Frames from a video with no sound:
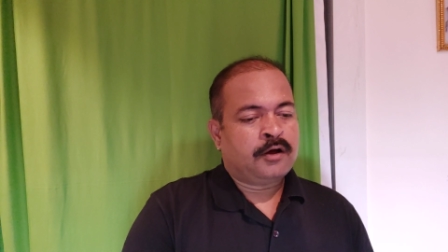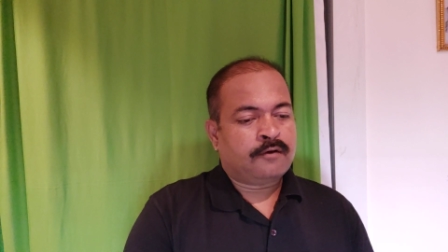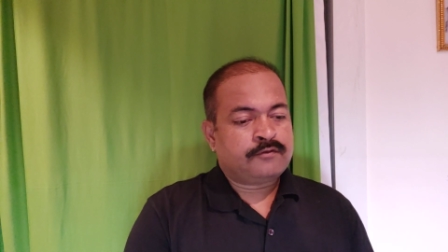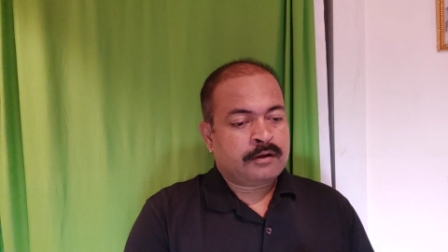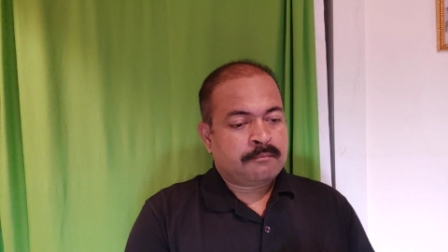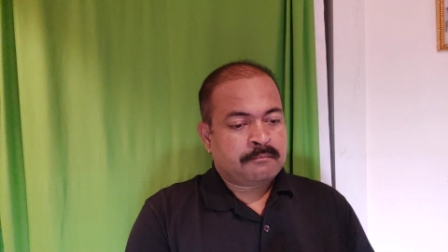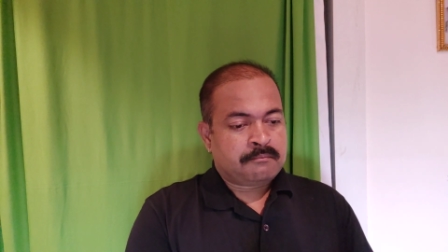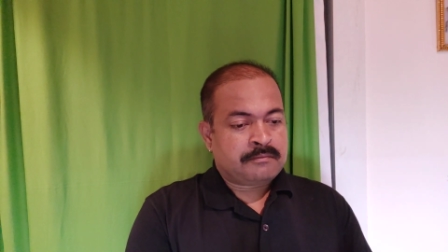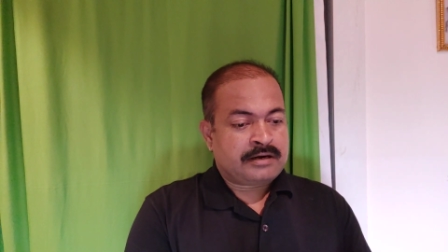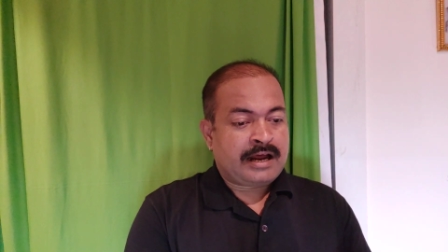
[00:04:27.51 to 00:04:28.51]
of the
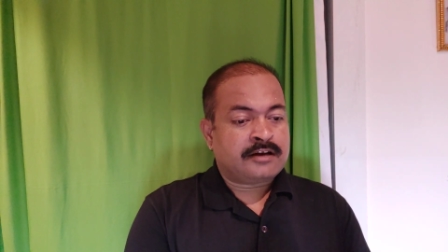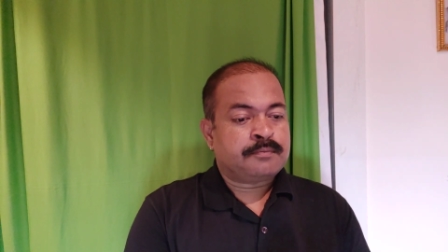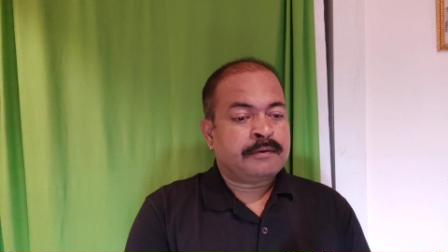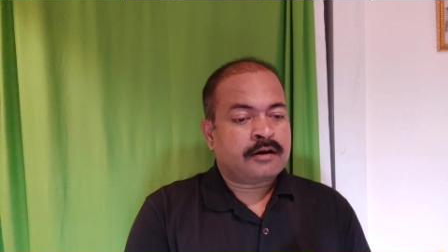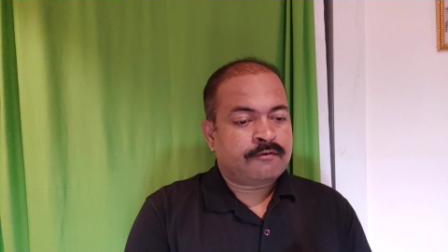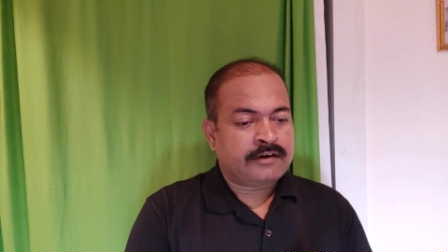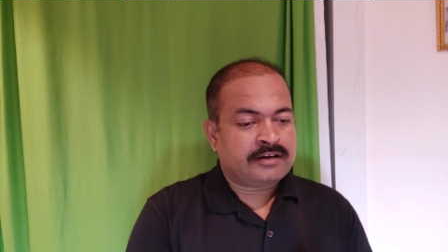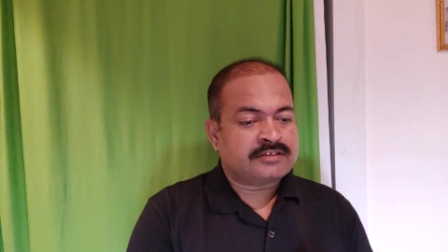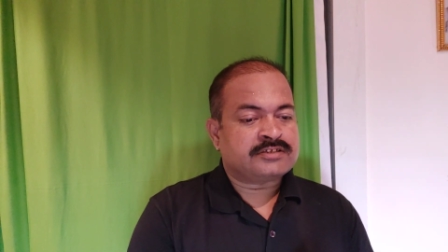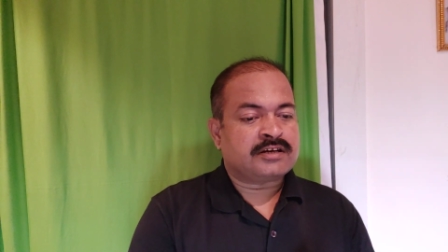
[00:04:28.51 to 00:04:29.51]
nightmare of
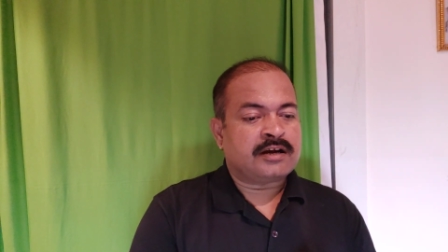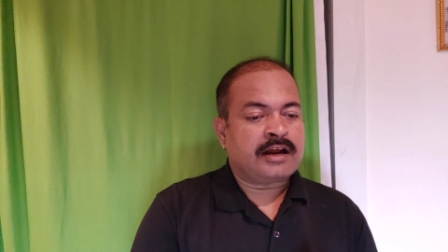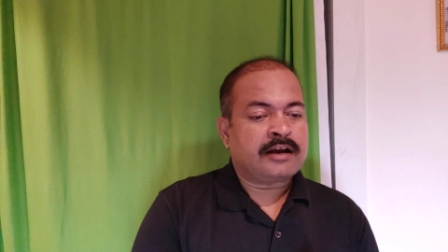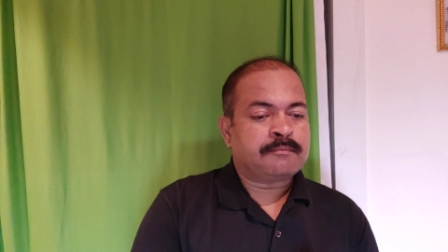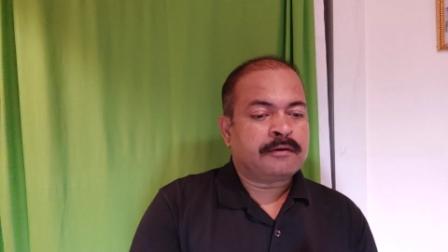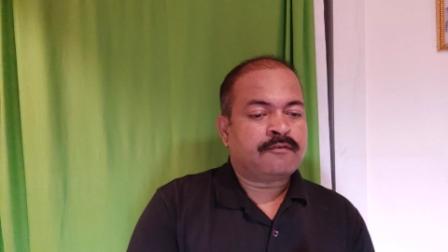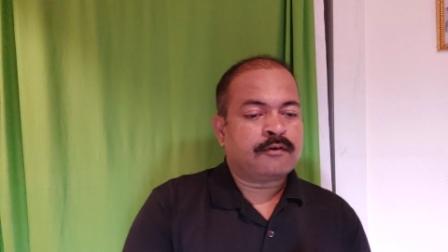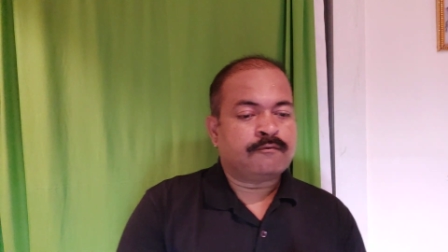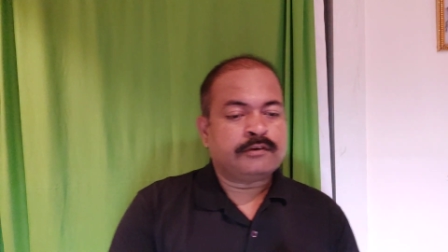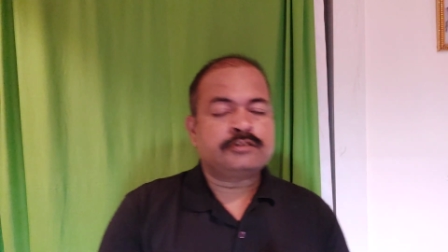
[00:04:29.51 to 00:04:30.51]
addiction a nightmare
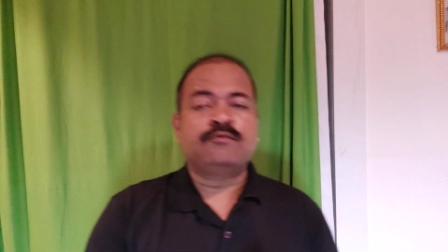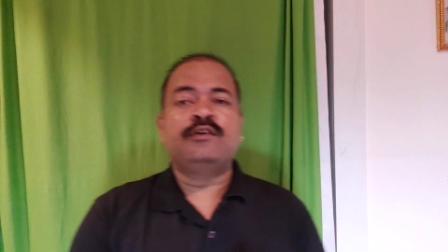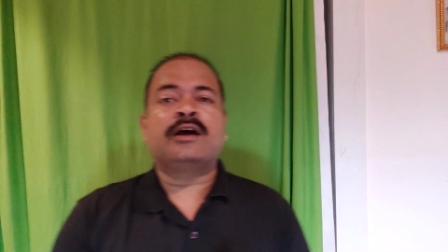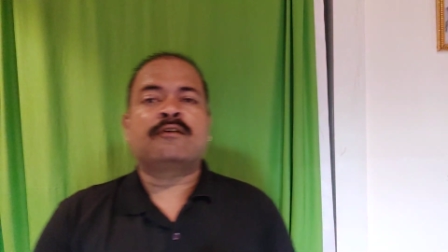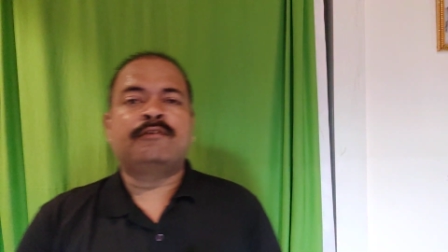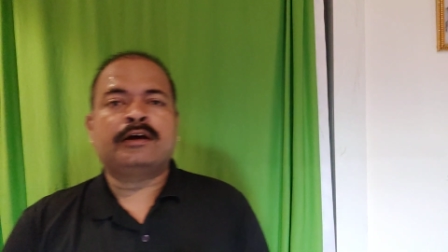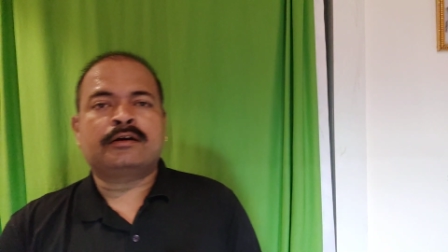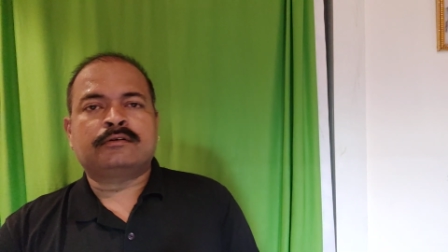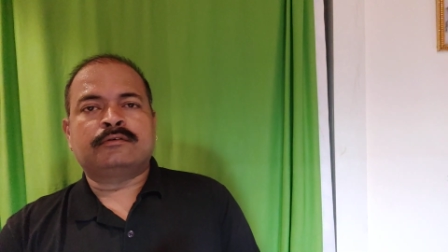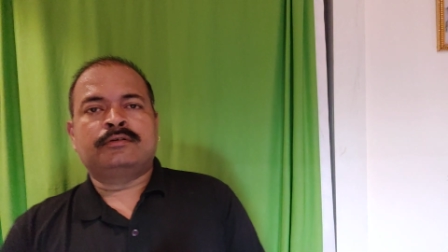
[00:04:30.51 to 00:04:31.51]
from which we are
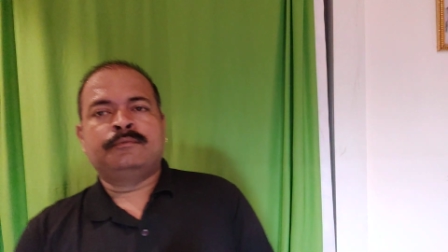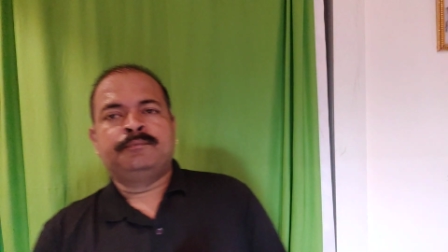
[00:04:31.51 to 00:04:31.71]
awakened